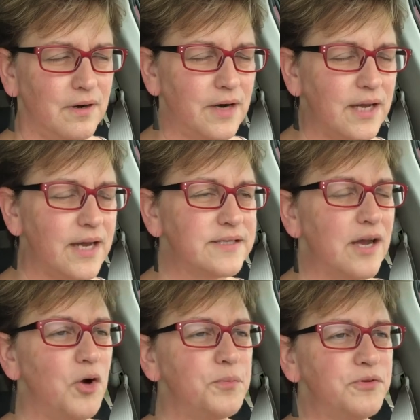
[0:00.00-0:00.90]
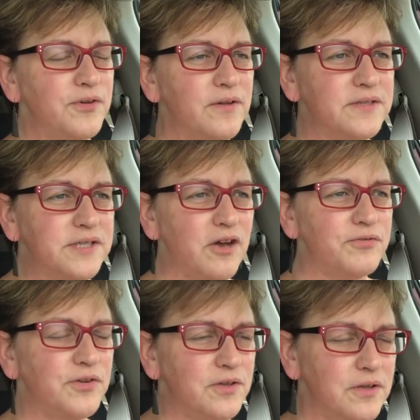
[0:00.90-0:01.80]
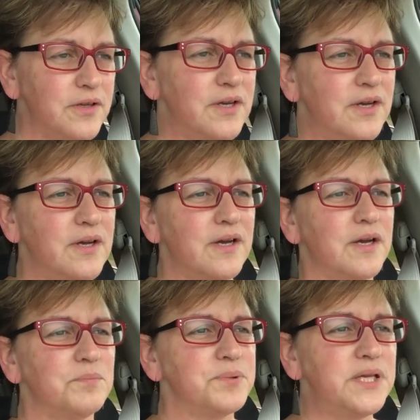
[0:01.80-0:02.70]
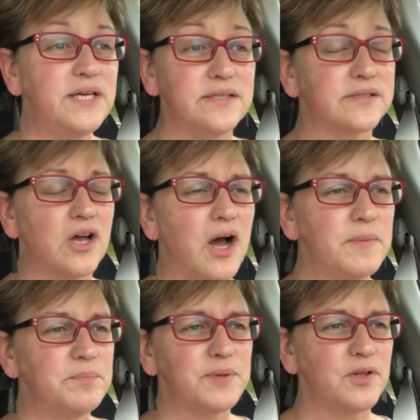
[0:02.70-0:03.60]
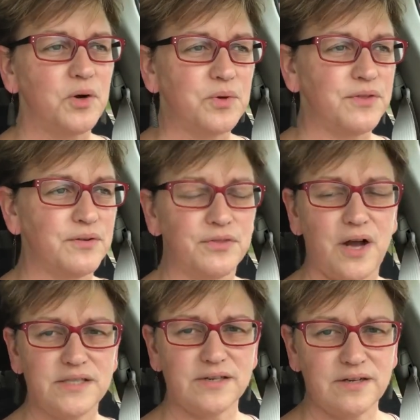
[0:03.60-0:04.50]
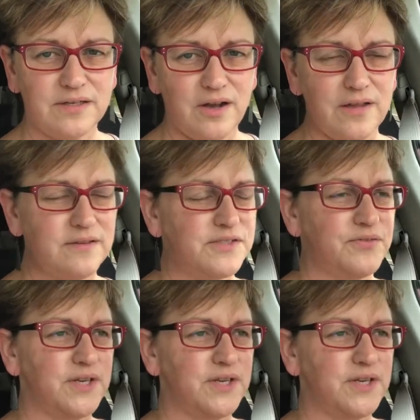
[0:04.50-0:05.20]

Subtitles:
All right, guys, I hope you found this helpful. Please comment below with your thoughts on this